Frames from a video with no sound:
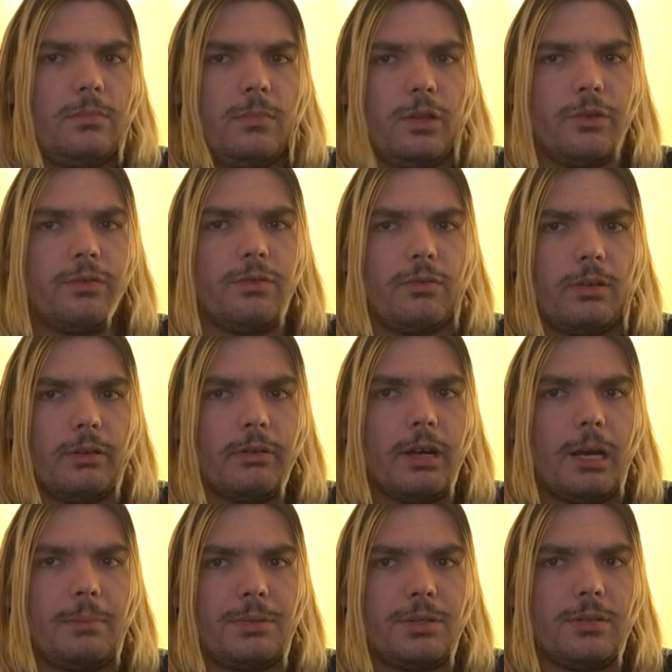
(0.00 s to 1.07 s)
look through other
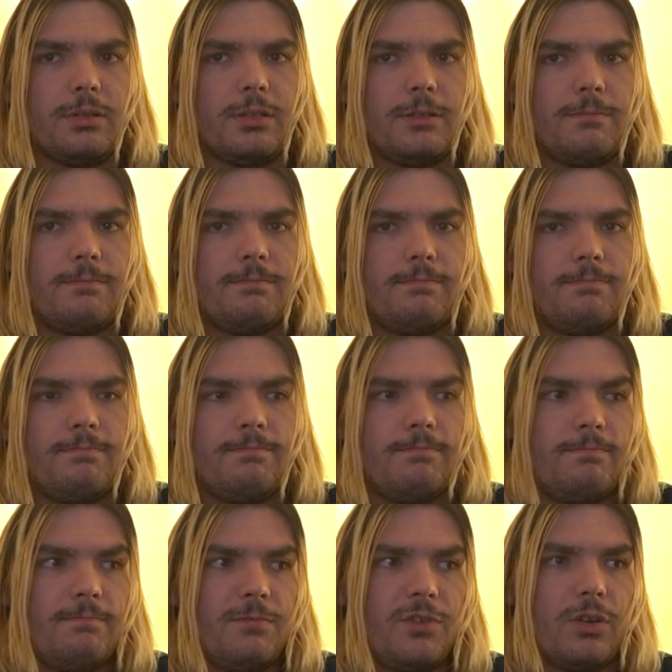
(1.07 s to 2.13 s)
options
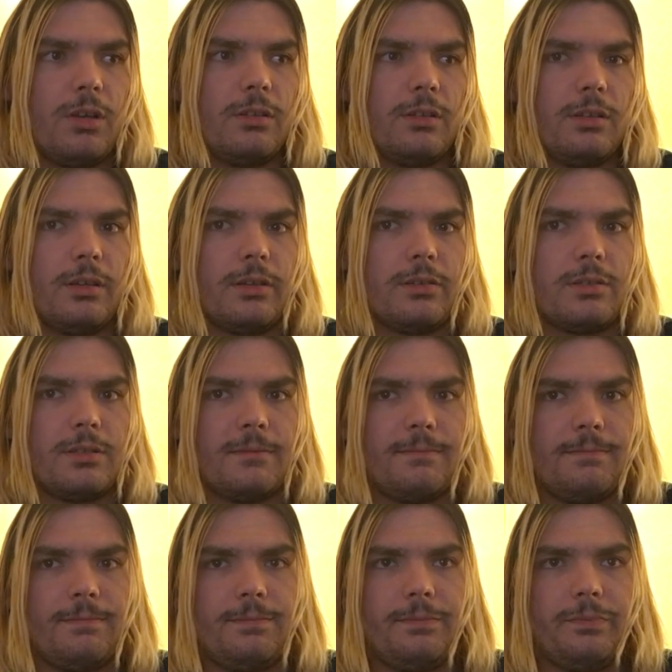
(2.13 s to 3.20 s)
for other things.
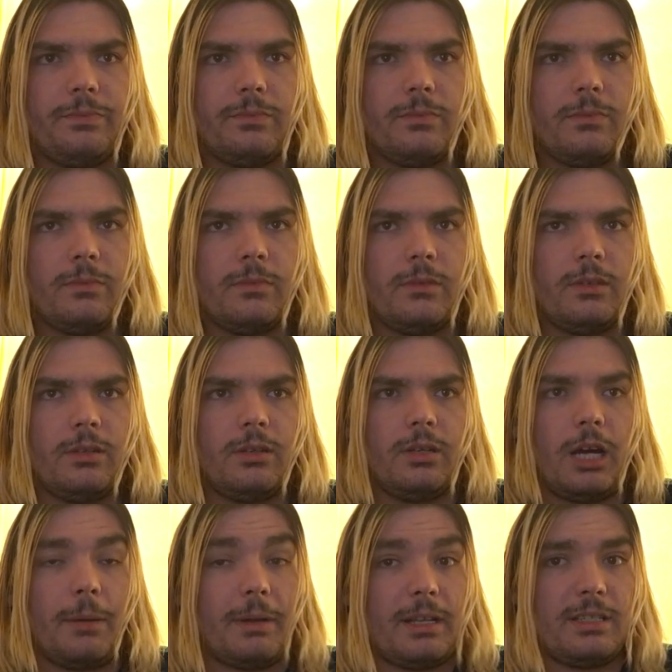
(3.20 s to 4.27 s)

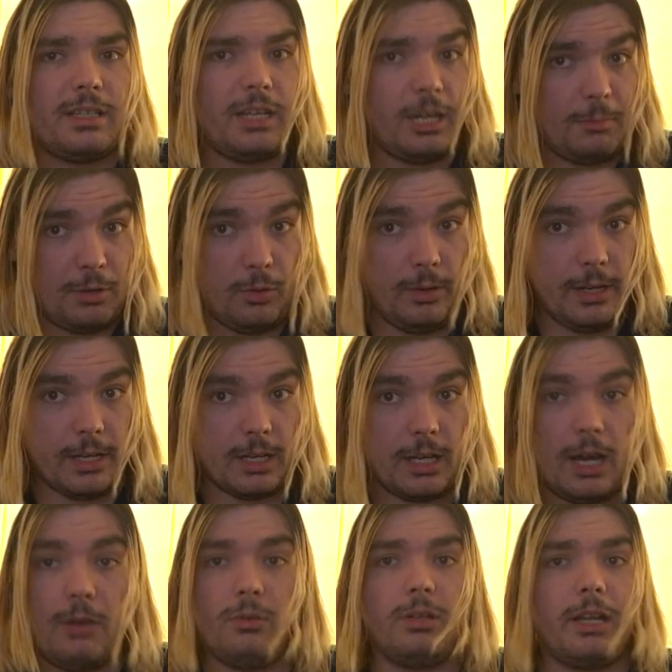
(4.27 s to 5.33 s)
I'm not saying I'm quitting.
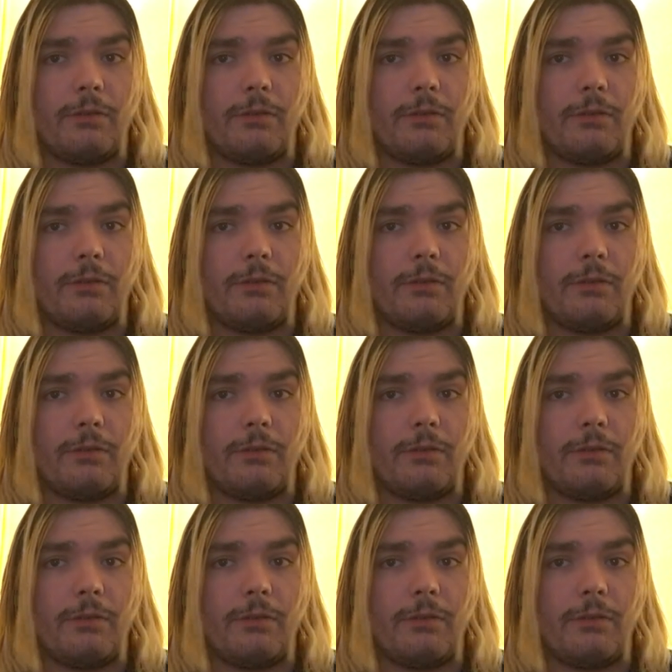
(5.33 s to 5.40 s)
I will